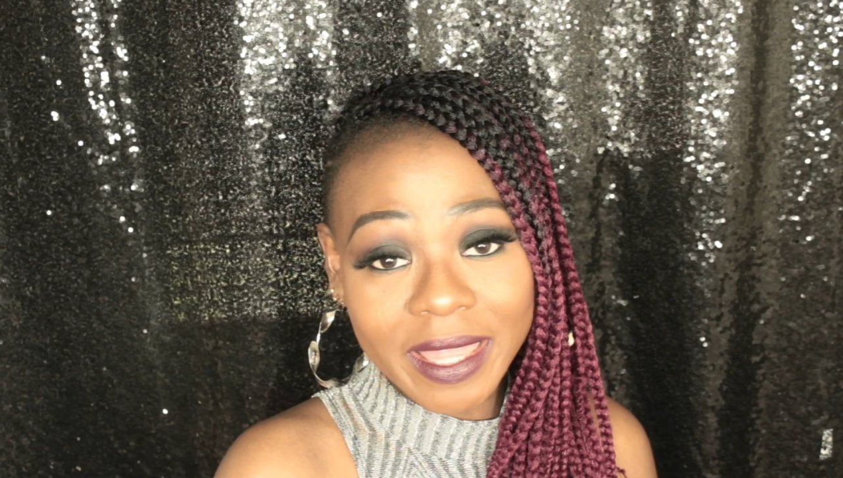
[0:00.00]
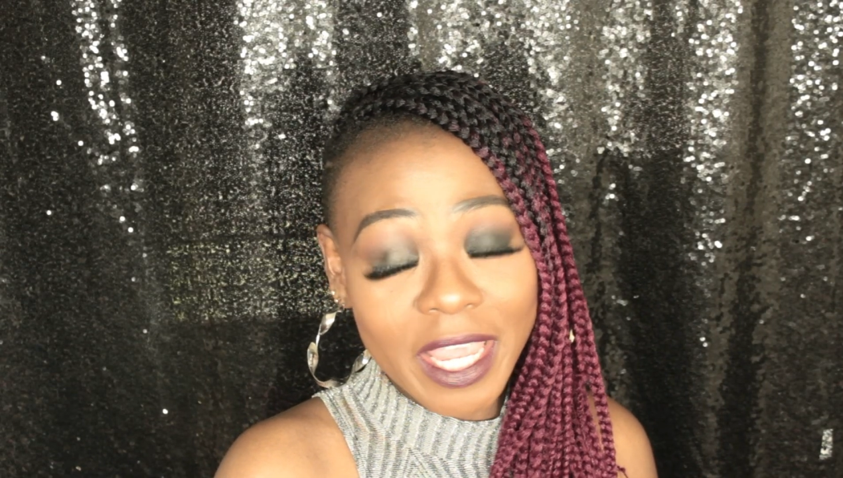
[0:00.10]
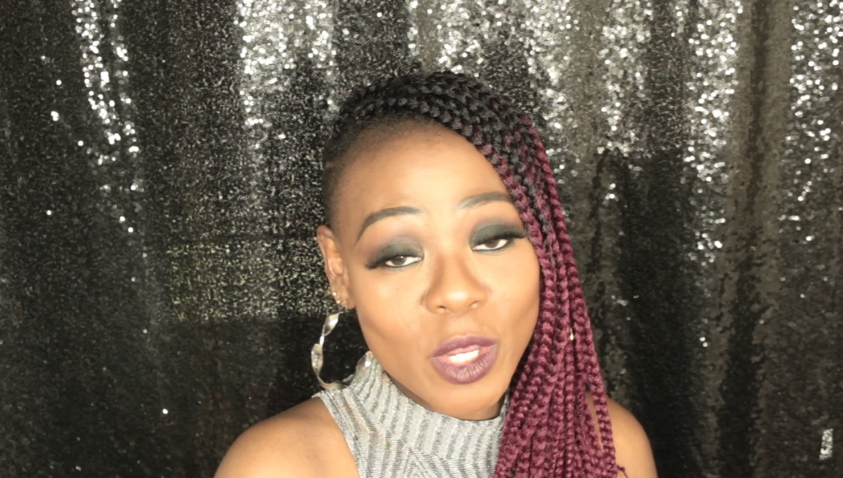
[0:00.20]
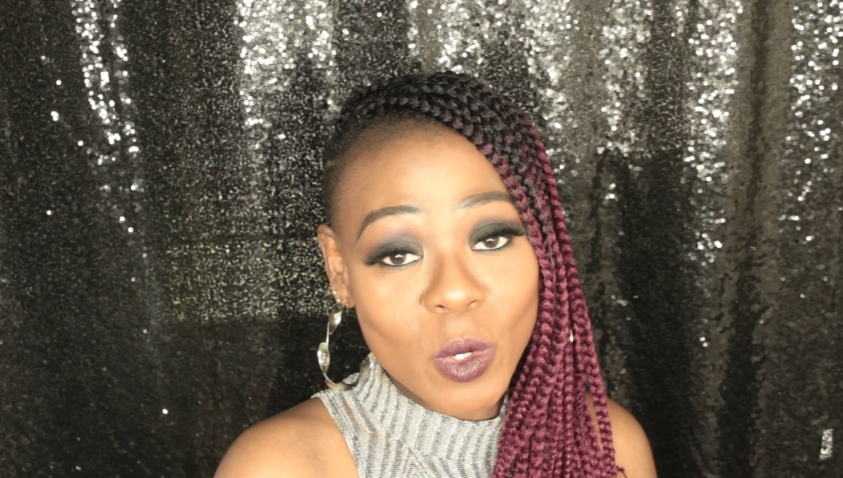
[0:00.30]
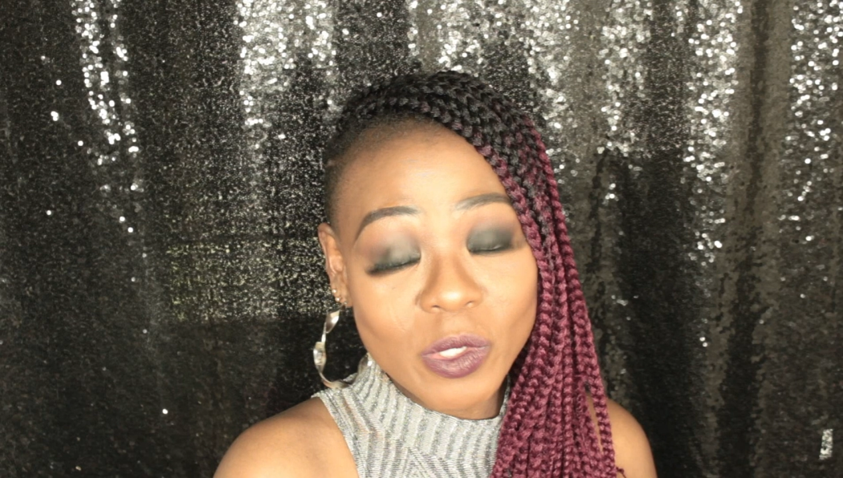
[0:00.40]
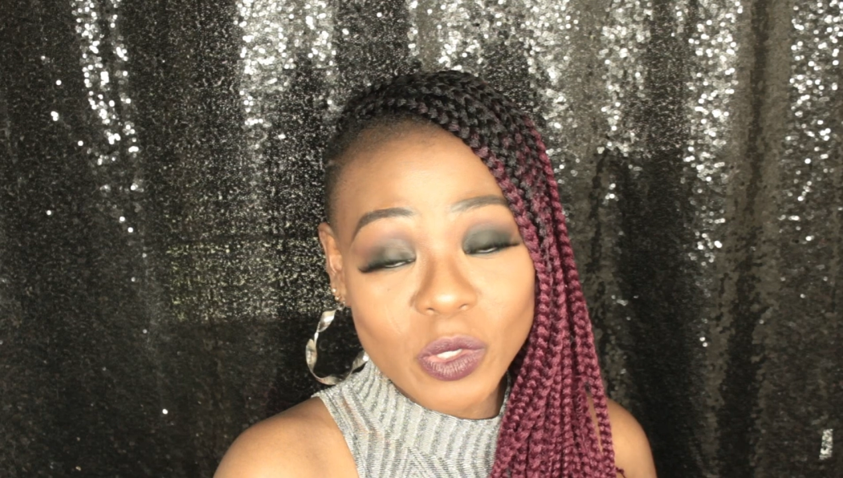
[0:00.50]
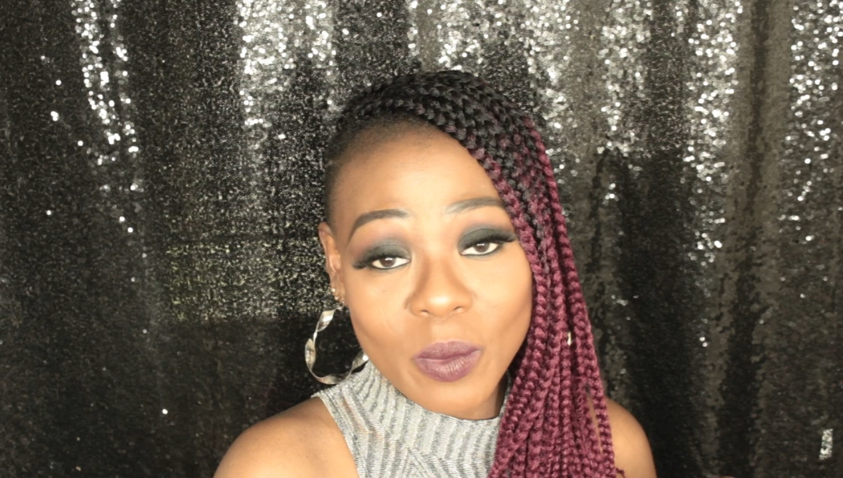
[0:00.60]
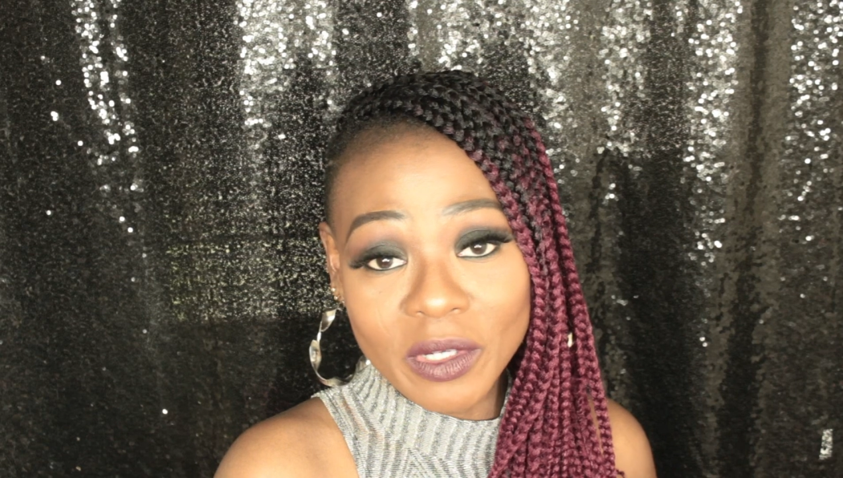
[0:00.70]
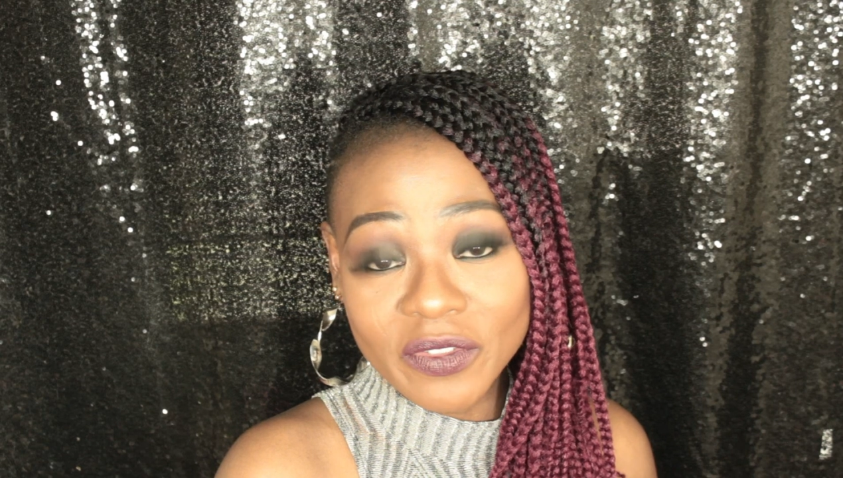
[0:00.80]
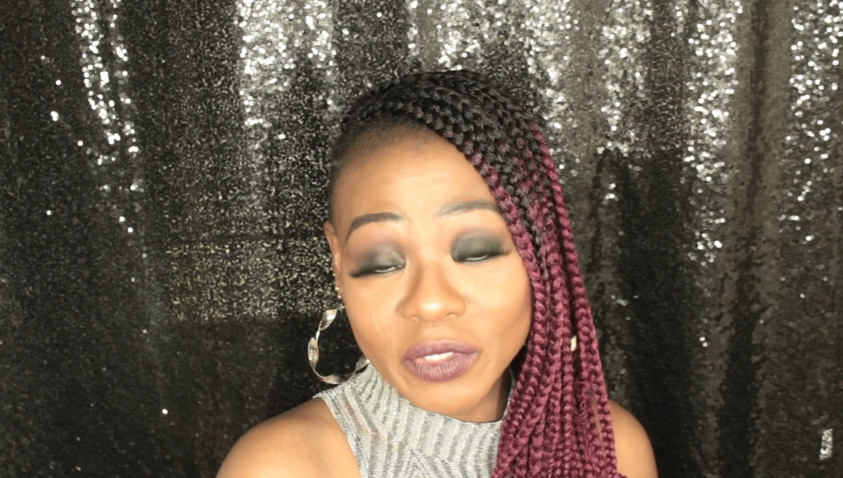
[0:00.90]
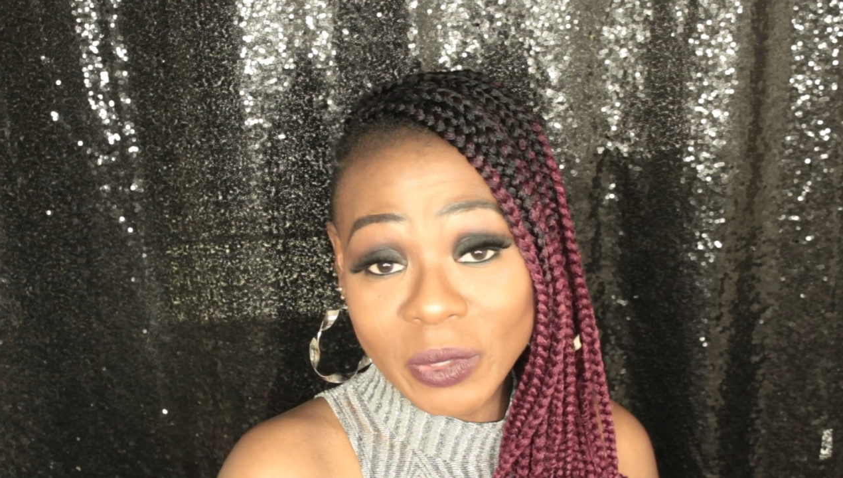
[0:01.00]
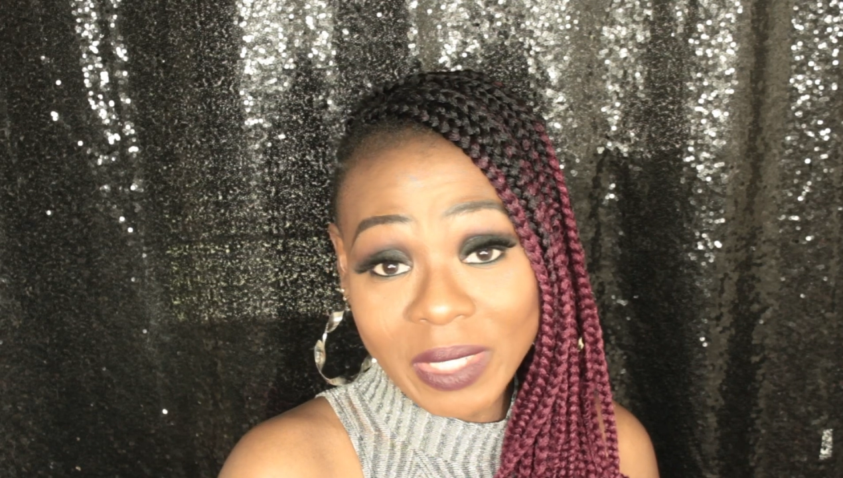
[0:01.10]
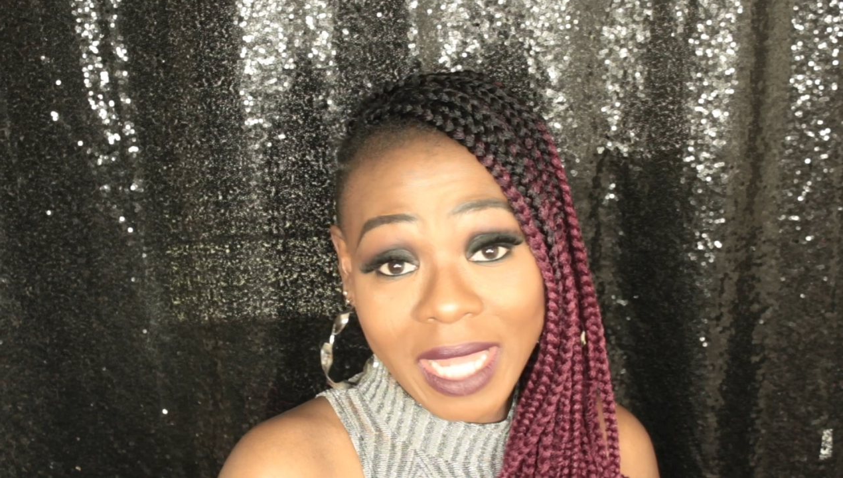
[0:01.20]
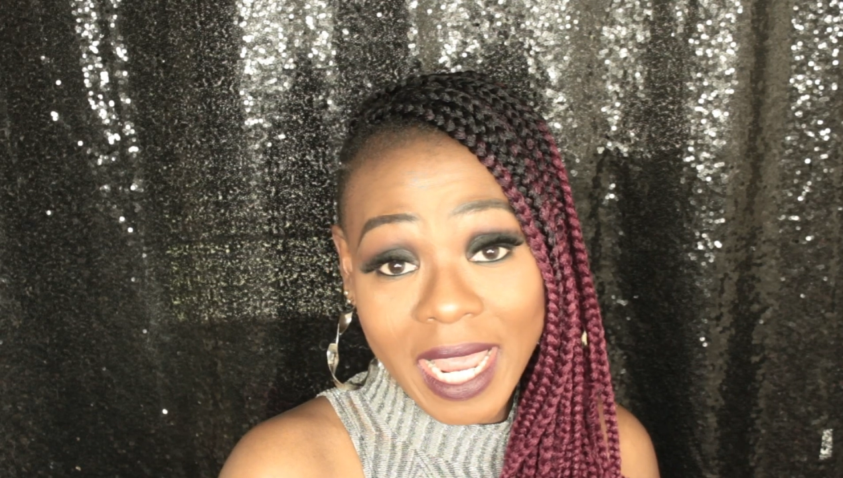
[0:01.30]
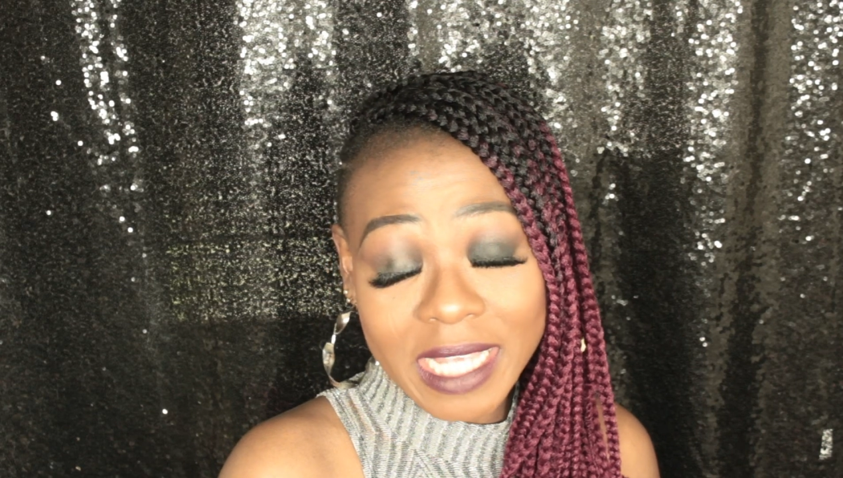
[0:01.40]
Thank you all so much for your
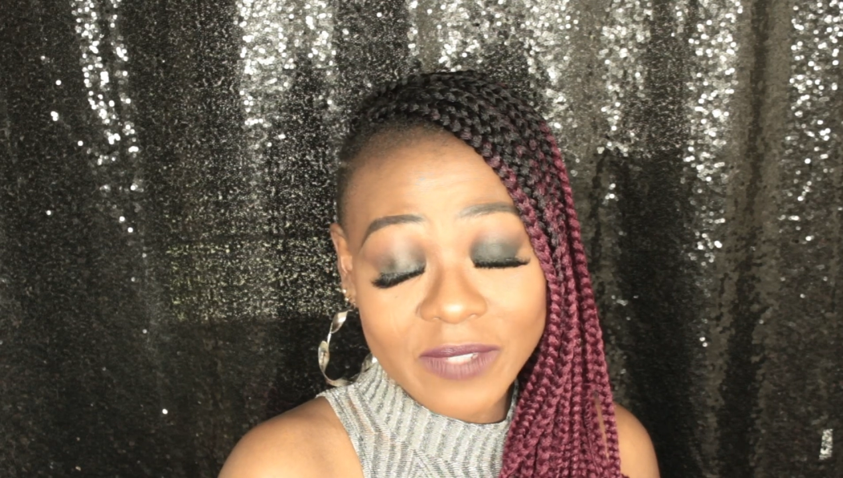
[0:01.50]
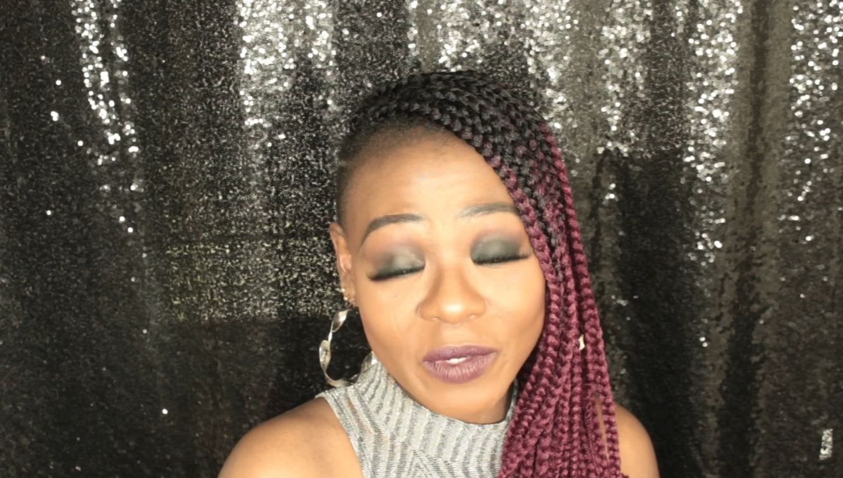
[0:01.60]
likes,